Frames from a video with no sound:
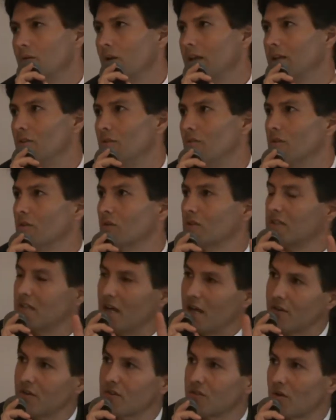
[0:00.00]
In
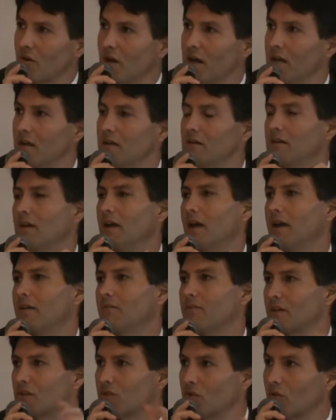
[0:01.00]
South Australia
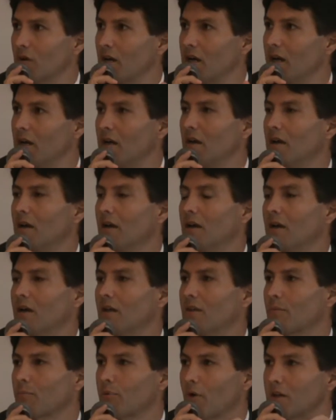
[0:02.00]
and Victoria,
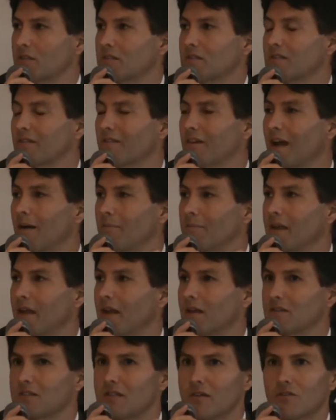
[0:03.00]
the prices have come
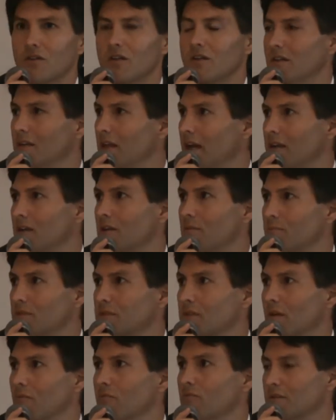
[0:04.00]
down 17% and
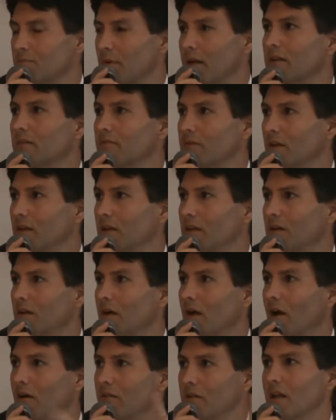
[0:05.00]
18% respectively
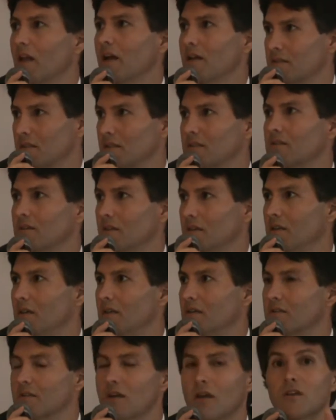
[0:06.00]
over the last 16
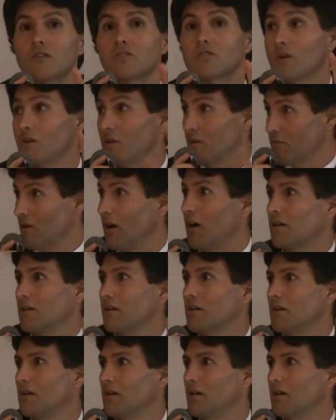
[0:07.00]
years. So you're right.